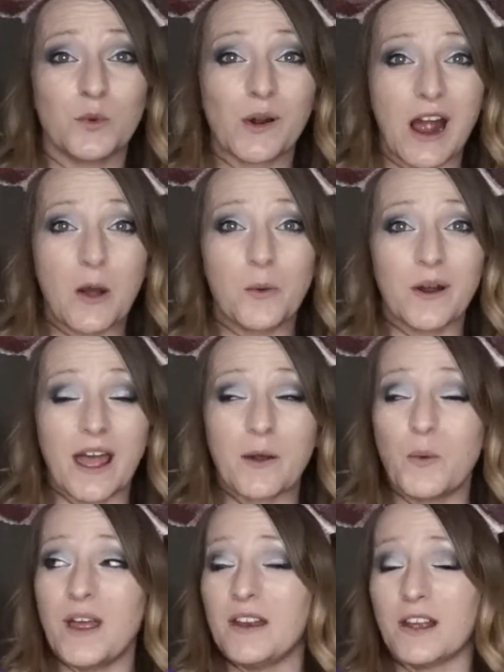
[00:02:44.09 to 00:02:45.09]
When
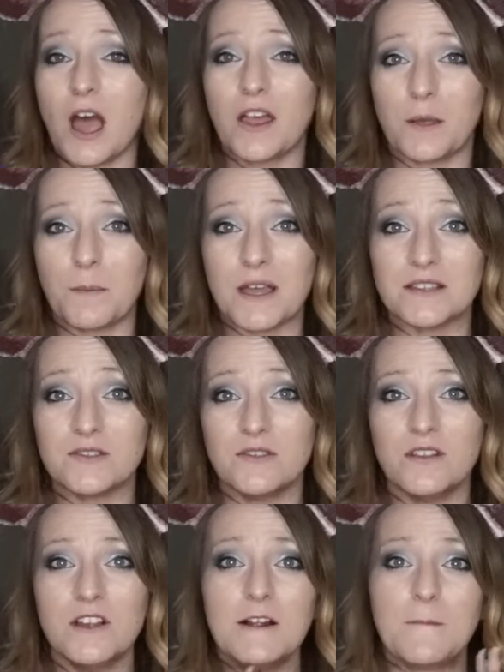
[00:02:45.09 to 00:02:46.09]
I went and got the
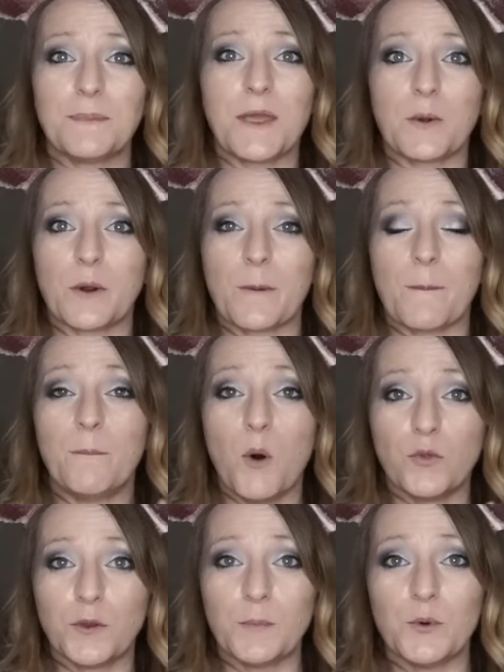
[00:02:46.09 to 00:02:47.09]
puzzle, there were
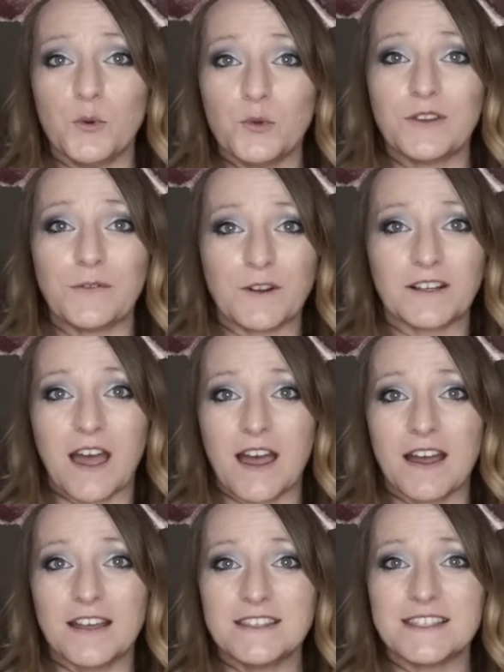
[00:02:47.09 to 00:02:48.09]
multiple different
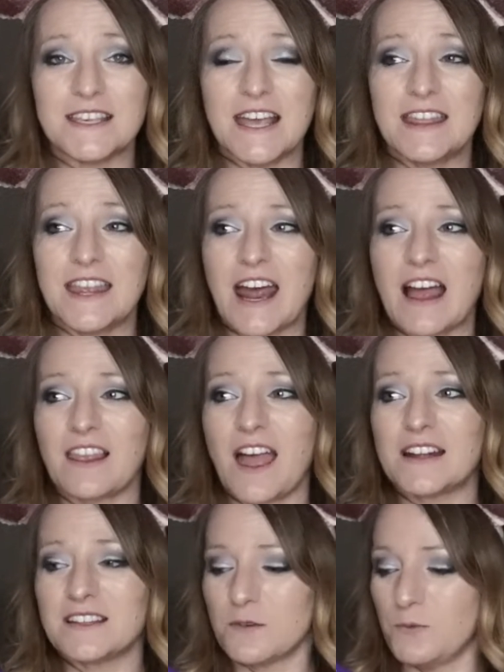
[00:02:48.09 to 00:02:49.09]
kinds, and then I
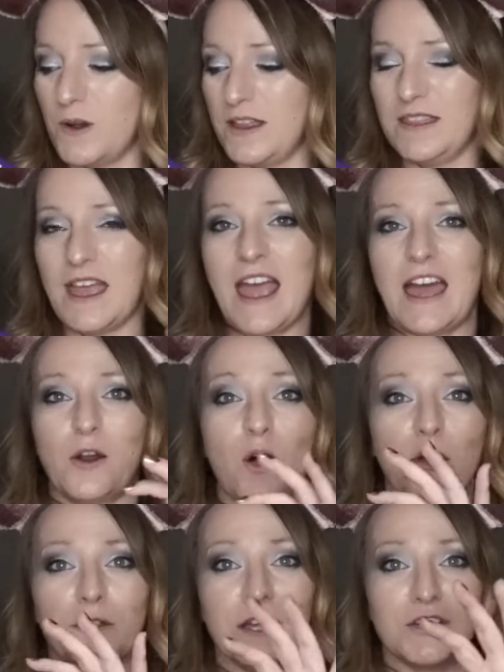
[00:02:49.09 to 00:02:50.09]
liked the one that had
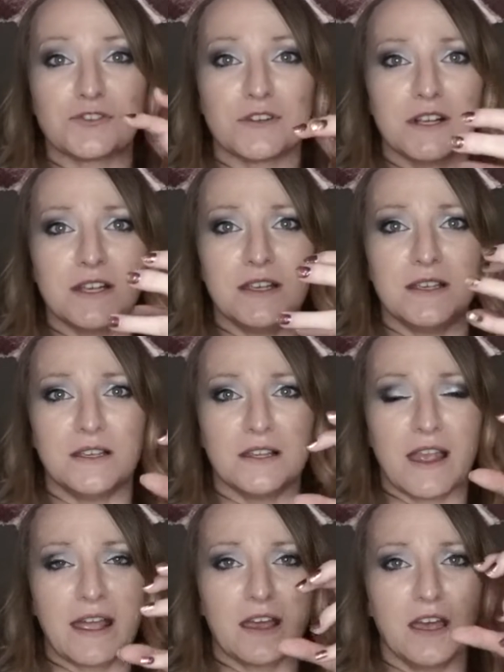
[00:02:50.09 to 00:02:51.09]
all the
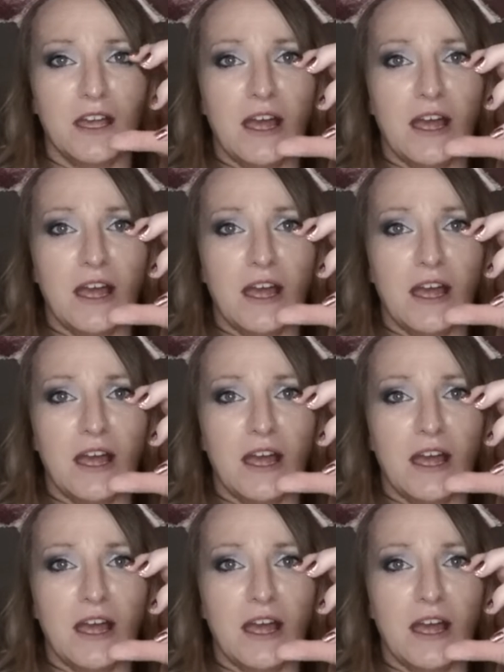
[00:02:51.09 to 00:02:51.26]
intricate, like